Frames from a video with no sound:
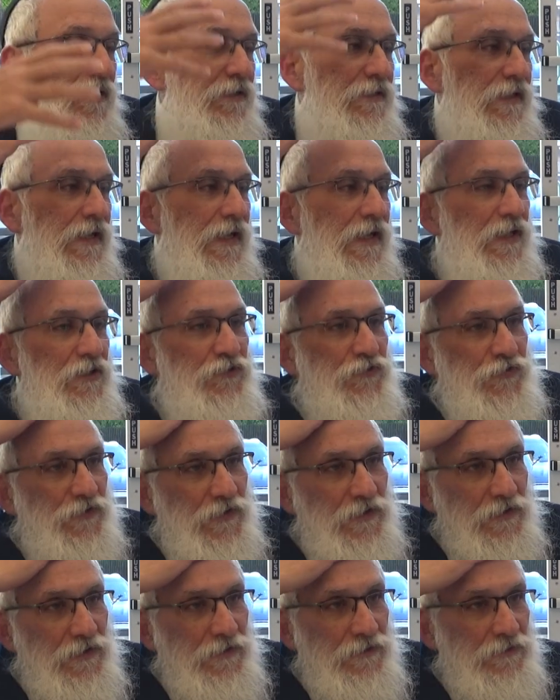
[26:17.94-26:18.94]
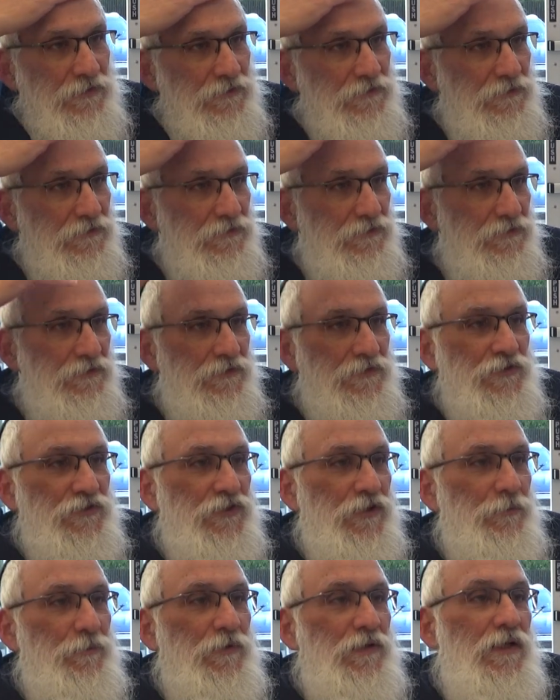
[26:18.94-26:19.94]
The head tefillin
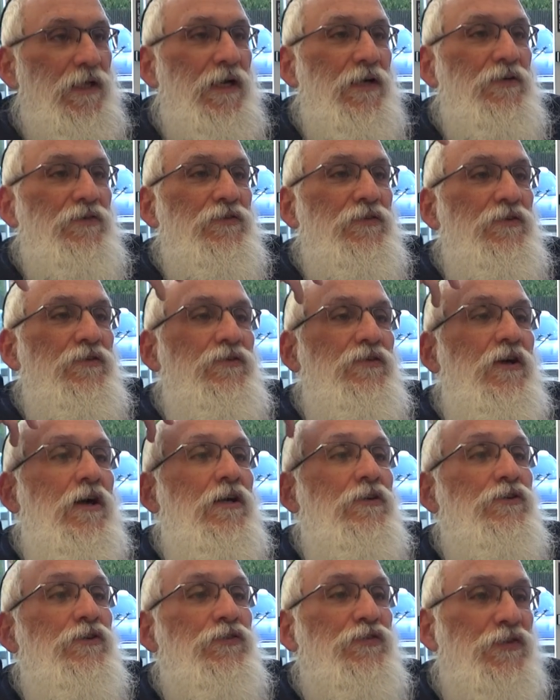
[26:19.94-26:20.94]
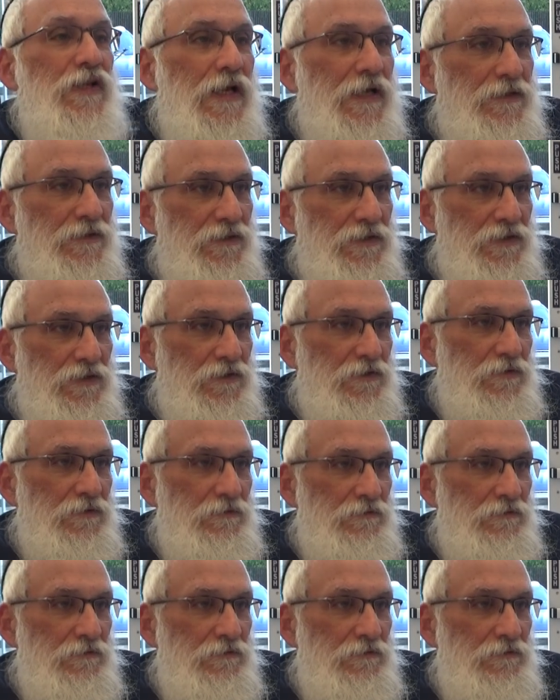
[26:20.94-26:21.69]
symbolizes understanding,